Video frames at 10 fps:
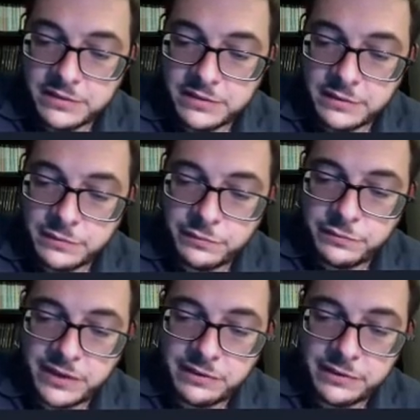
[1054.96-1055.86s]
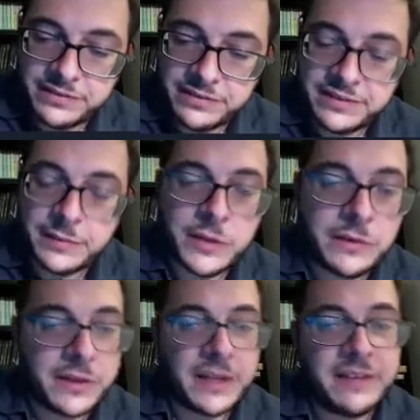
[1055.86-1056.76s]
of very
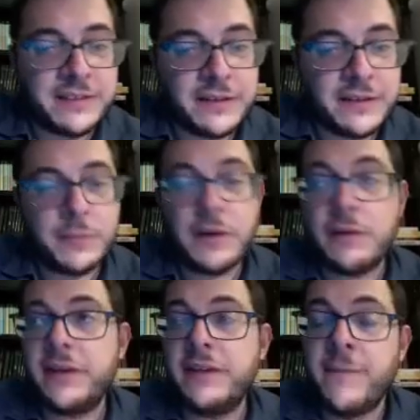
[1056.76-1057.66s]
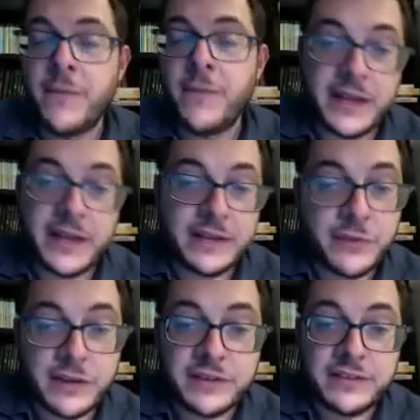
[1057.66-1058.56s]
similar tests in the market. At
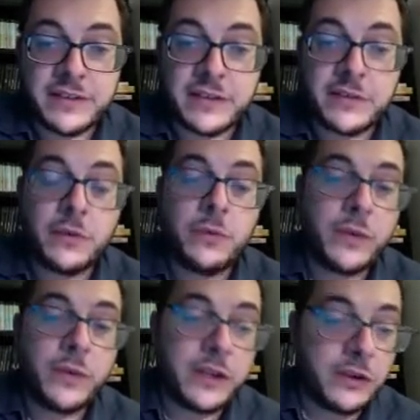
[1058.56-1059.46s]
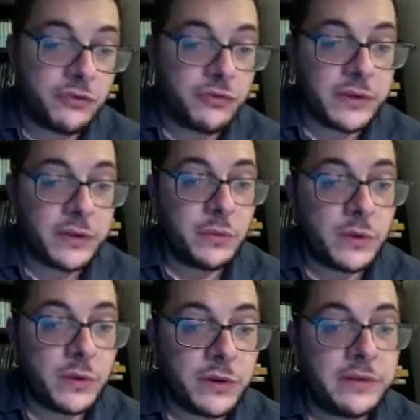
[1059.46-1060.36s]
Ferticentro, we usually
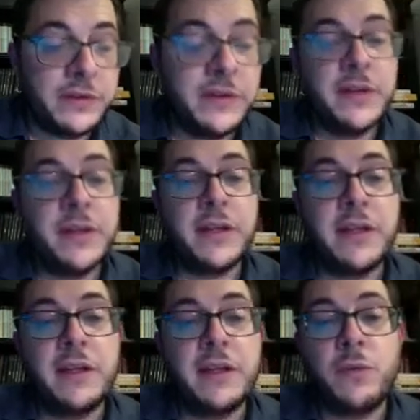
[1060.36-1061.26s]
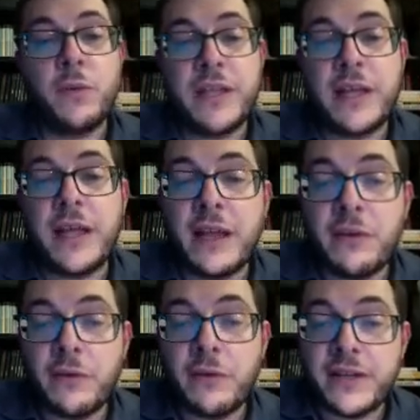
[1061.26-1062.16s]
work uh, with the
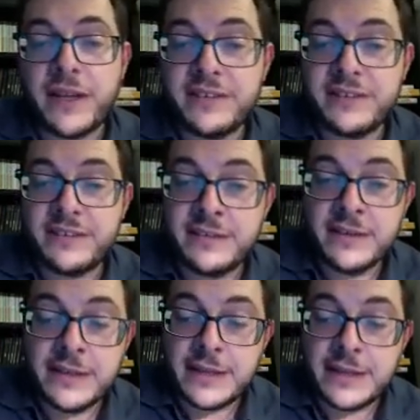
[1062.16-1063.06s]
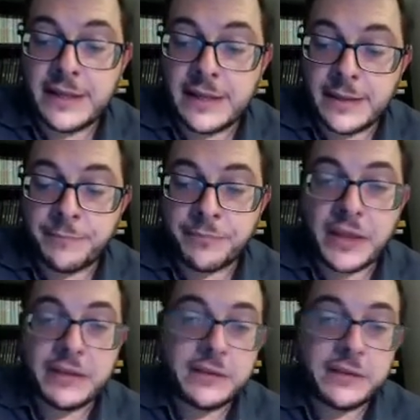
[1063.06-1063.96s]
ERA tests. Um,
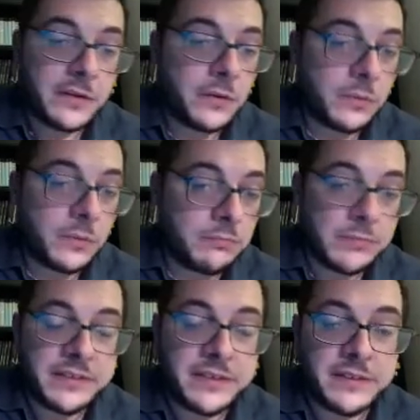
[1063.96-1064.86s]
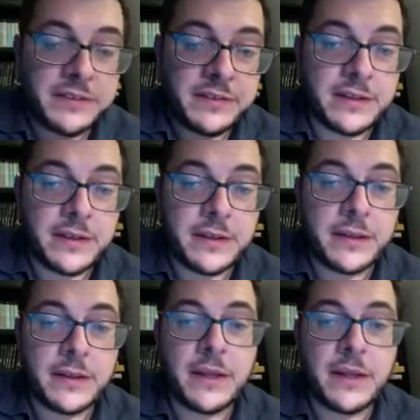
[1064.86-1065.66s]
and so this is, uh, uh,